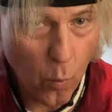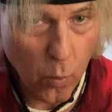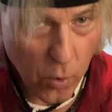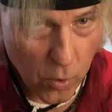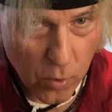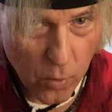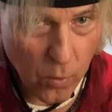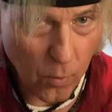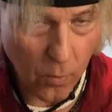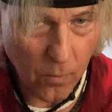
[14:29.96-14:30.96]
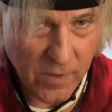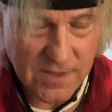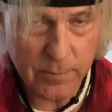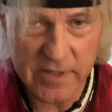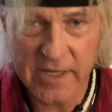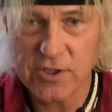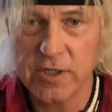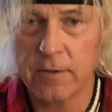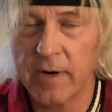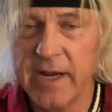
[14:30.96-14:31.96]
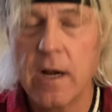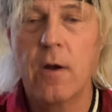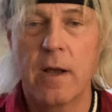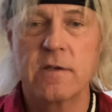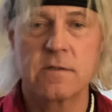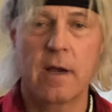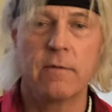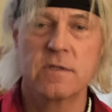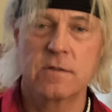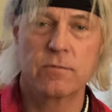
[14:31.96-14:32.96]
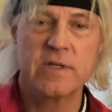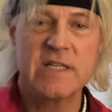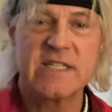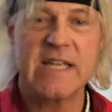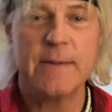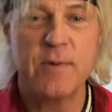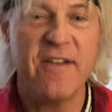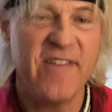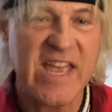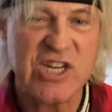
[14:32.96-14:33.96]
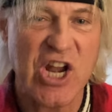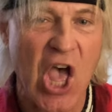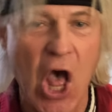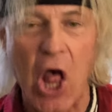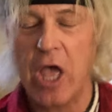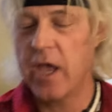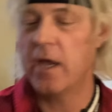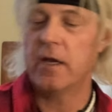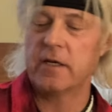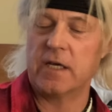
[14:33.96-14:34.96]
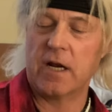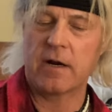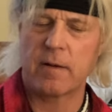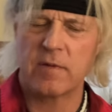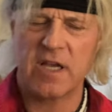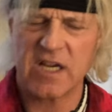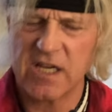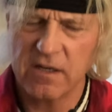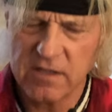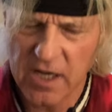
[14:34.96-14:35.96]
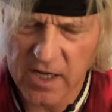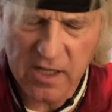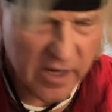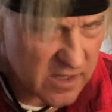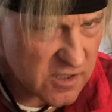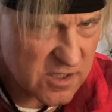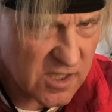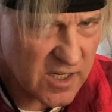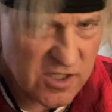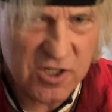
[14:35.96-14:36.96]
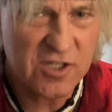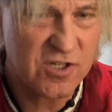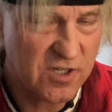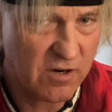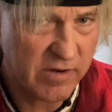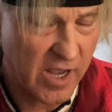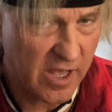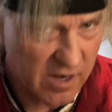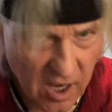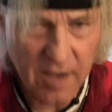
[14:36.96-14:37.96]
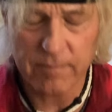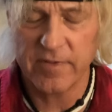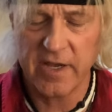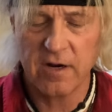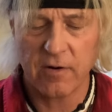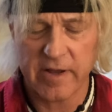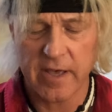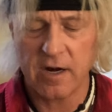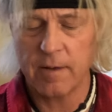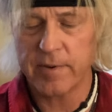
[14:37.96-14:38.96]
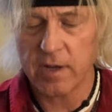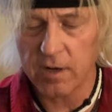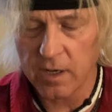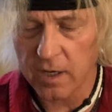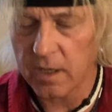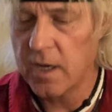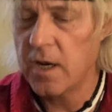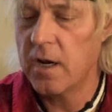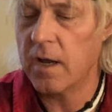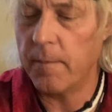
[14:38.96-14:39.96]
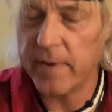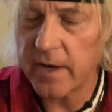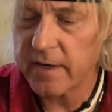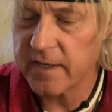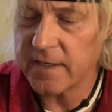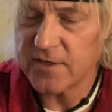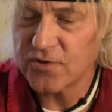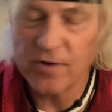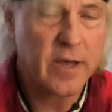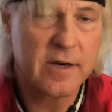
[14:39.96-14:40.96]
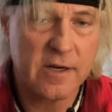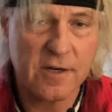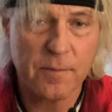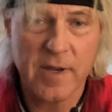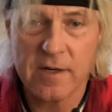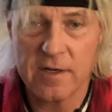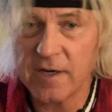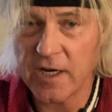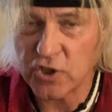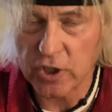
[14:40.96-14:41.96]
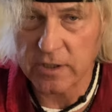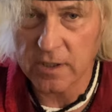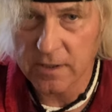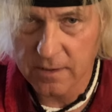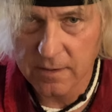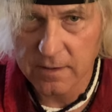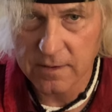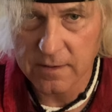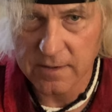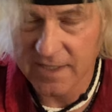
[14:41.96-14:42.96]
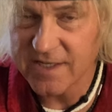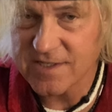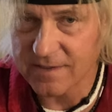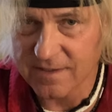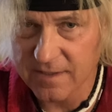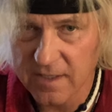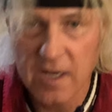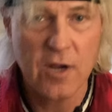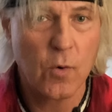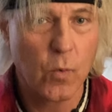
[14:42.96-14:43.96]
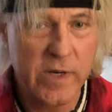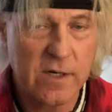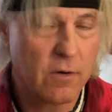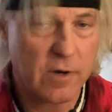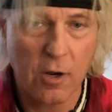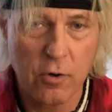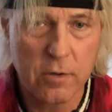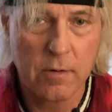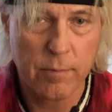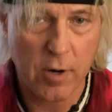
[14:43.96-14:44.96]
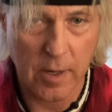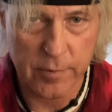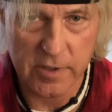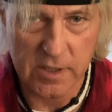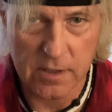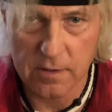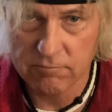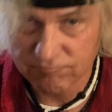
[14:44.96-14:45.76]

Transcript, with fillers: Woo! What's up with that shit, right? I was, I was a real estate professional. You know, and I'm like, okay, a lot of these things just don't add up. They don't add up at all. America is not an independent nation. It isn't. We don't own property.